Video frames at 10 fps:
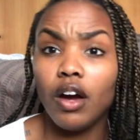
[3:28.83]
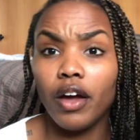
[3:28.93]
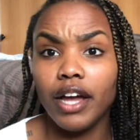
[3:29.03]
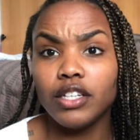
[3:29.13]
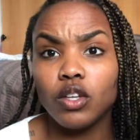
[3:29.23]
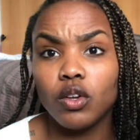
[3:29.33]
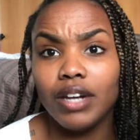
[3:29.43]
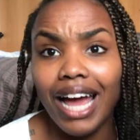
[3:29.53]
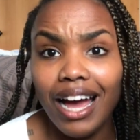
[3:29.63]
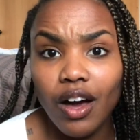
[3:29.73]
Okay, so
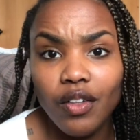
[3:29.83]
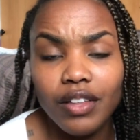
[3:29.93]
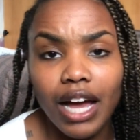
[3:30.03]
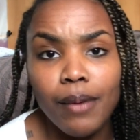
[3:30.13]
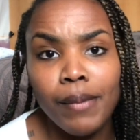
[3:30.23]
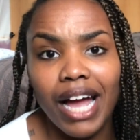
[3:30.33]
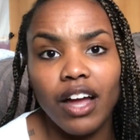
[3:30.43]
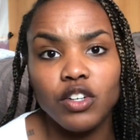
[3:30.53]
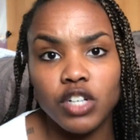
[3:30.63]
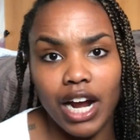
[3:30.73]
now that I'm back
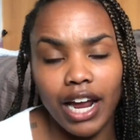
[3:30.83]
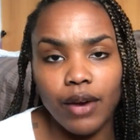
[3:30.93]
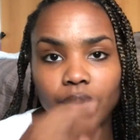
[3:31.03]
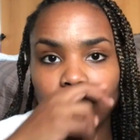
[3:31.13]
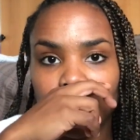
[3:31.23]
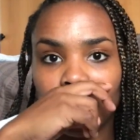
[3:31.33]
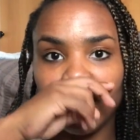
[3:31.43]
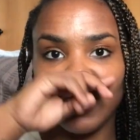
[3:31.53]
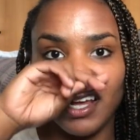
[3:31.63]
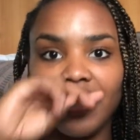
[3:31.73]
on track, I really
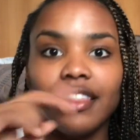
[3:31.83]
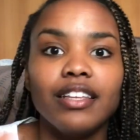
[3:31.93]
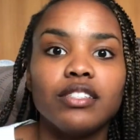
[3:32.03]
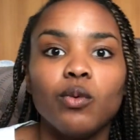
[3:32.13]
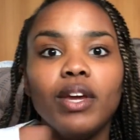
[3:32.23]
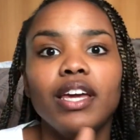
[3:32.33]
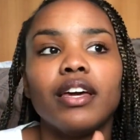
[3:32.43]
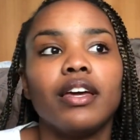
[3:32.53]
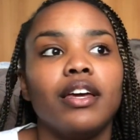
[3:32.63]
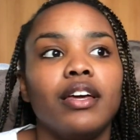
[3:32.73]
started like this week.